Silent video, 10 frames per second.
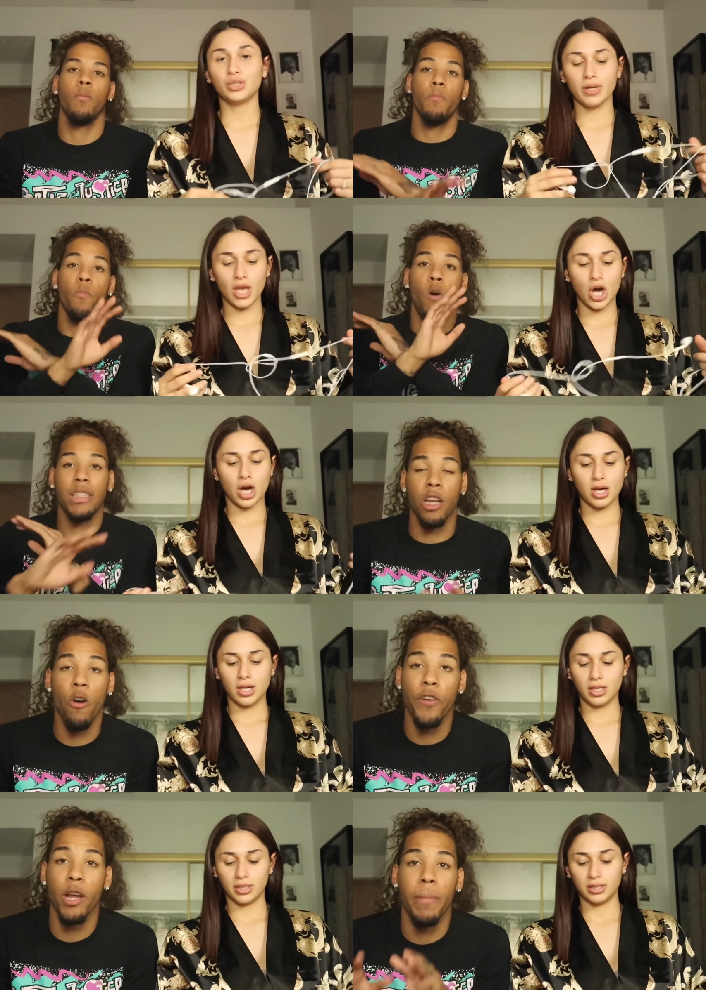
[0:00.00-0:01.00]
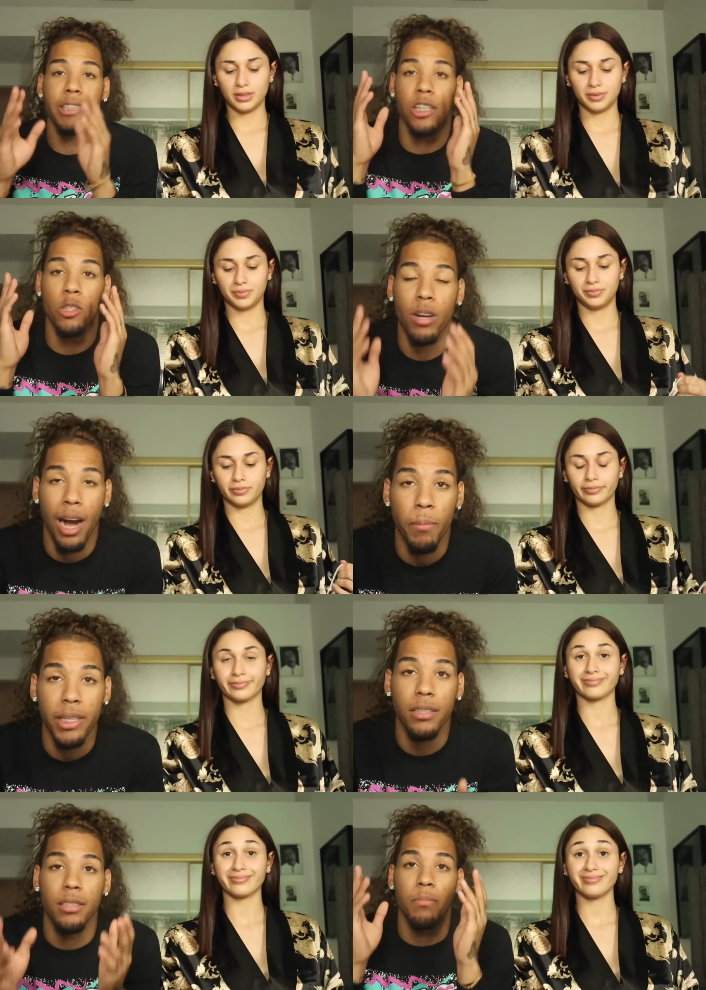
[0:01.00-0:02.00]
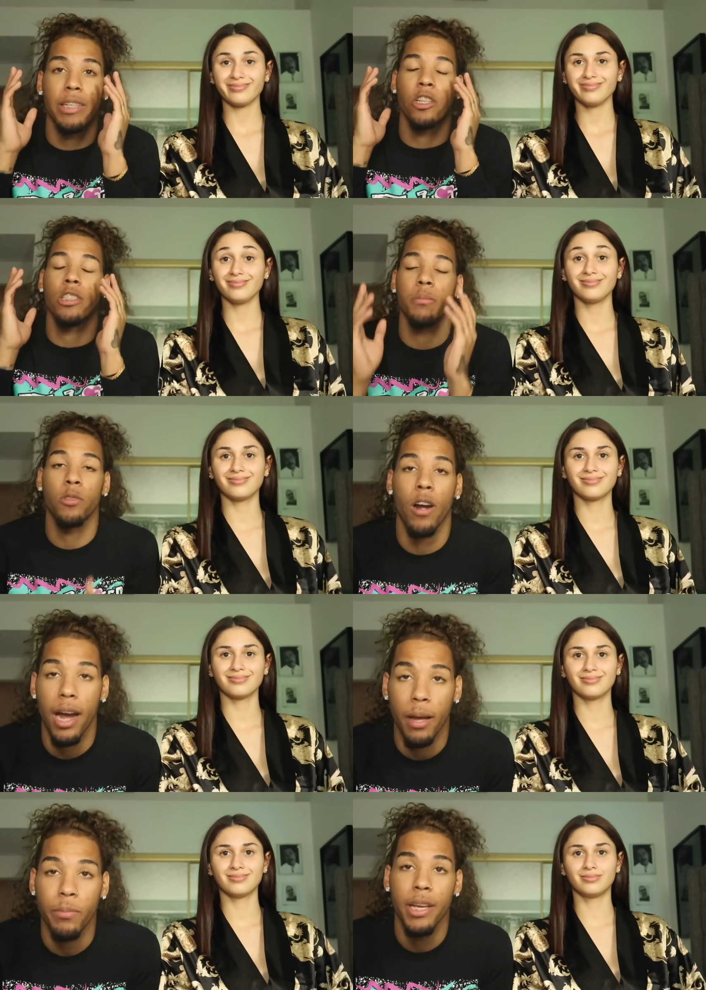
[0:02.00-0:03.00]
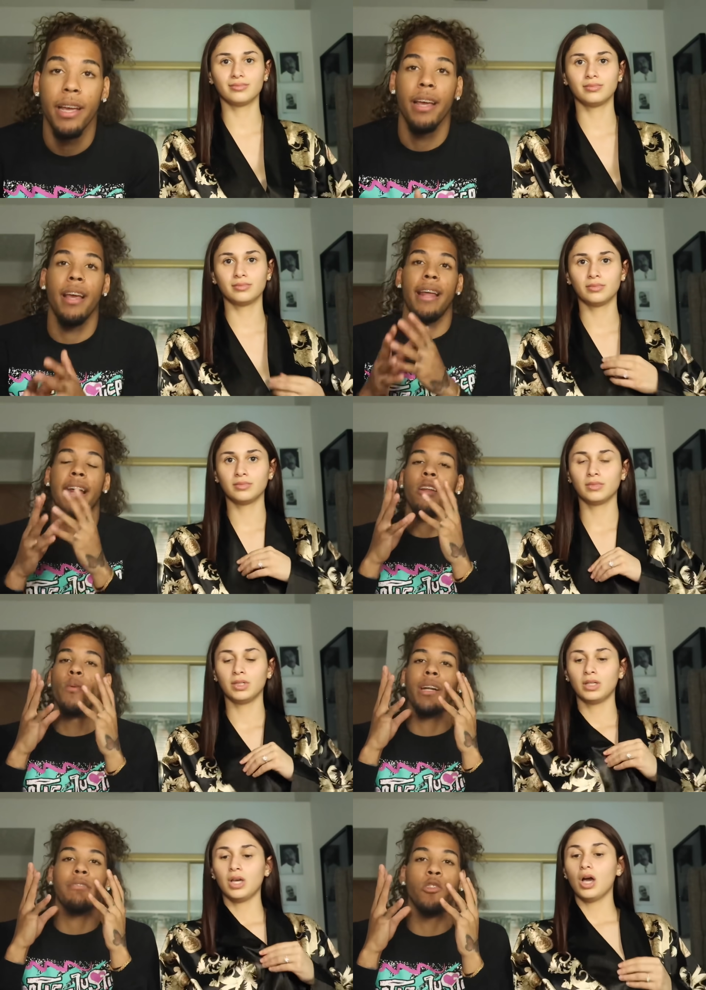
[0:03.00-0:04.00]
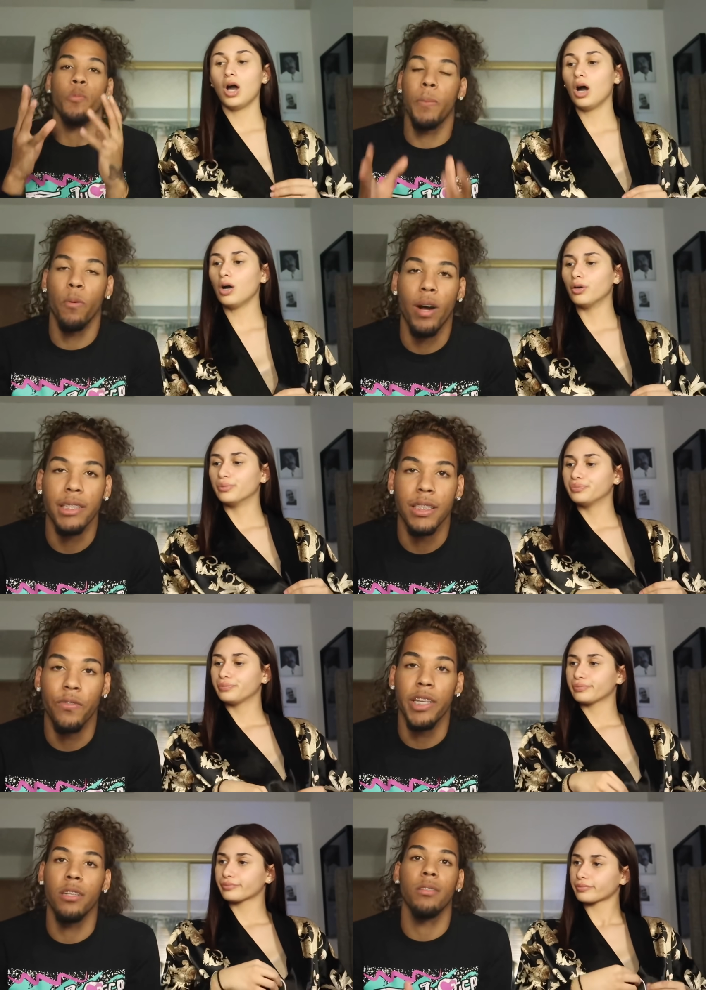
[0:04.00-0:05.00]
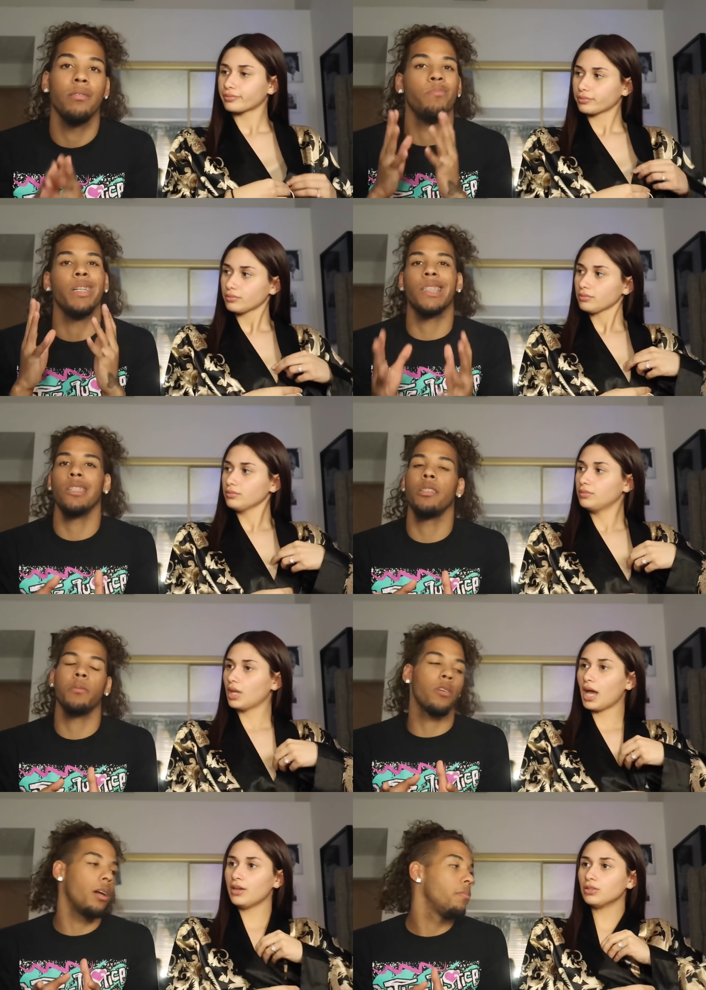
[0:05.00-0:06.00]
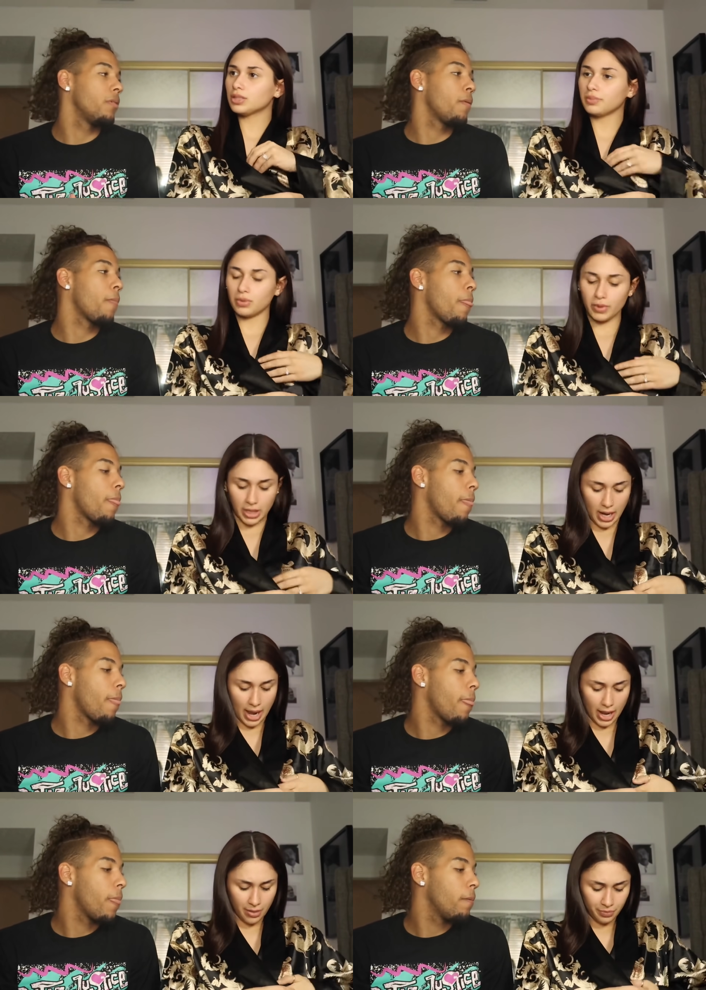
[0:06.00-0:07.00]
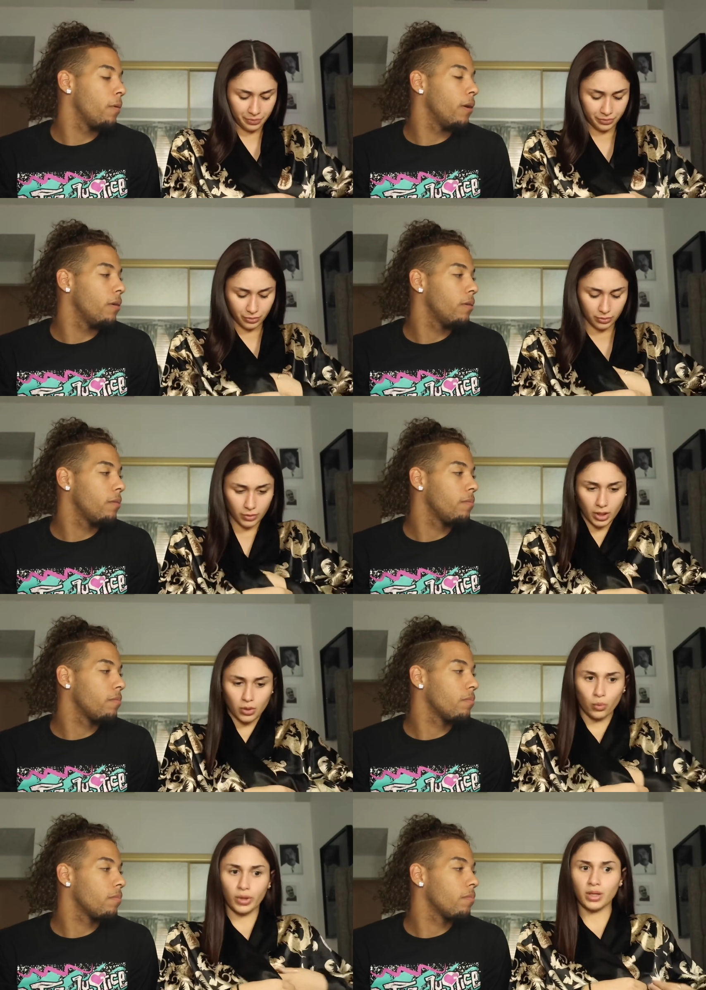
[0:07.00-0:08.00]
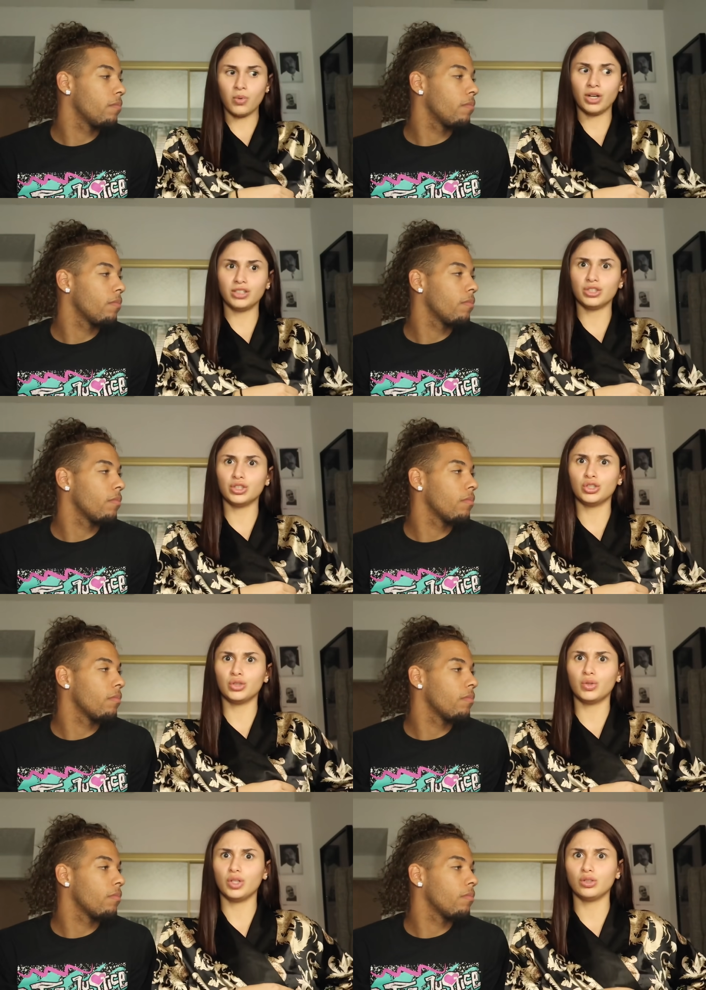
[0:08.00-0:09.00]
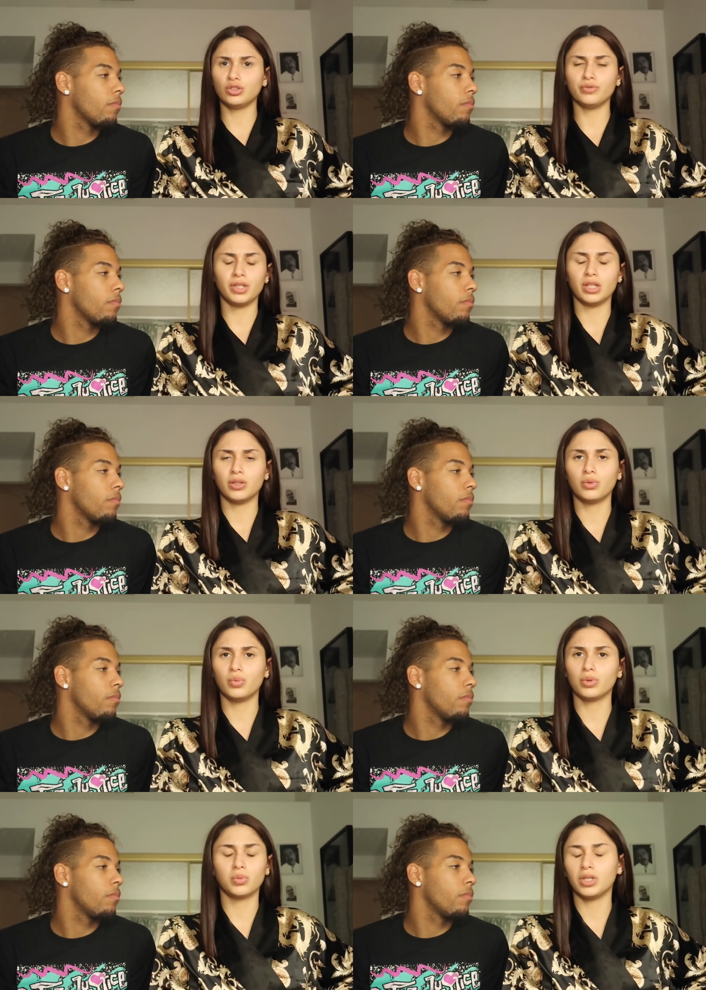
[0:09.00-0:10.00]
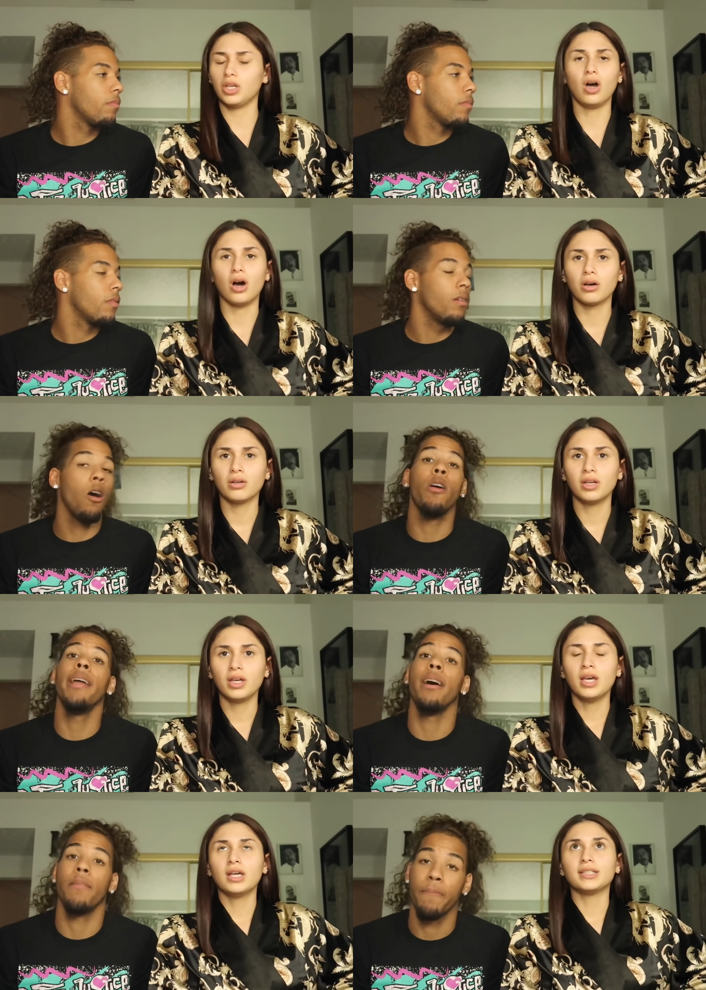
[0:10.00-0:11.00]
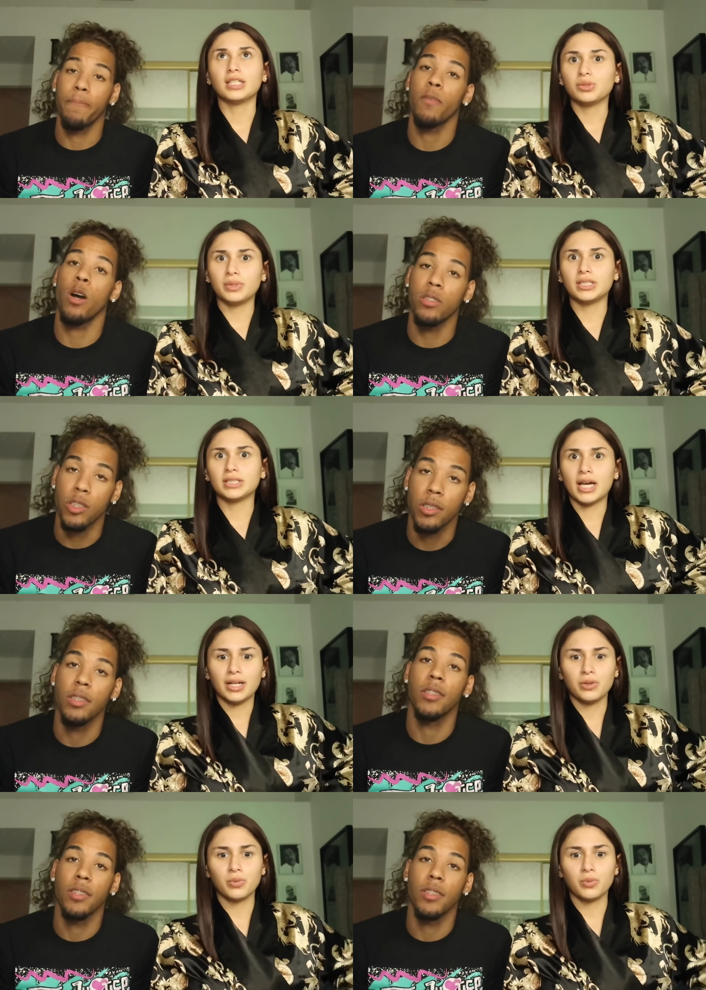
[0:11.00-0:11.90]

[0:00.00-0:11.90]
Speaker 1: do it,
Speaker 2: y'all. Watch the whole video. Make sure you comment. Make sure you subscribe. And I know we're gonna have some new people watching this video. Make sure you subscribe.
Speaker 1: I know something we can add.
Speaker 2: What?
Speaker 1: We want to do a YouTube video with one of y'all.
Speaker 2: Oh yeah.
Speaker 1: That's what we decided.